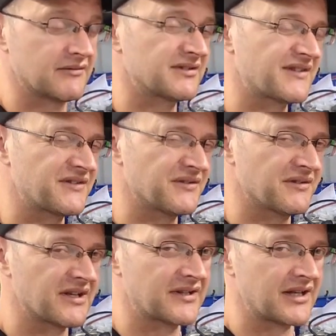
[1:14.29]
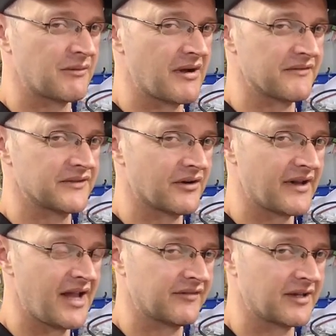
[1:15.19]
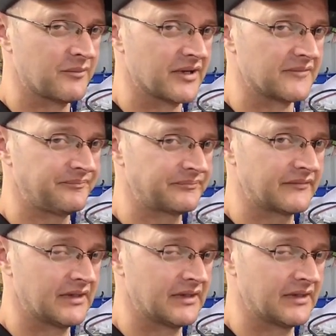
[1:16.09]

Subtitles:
which I thought I could get away with not having, but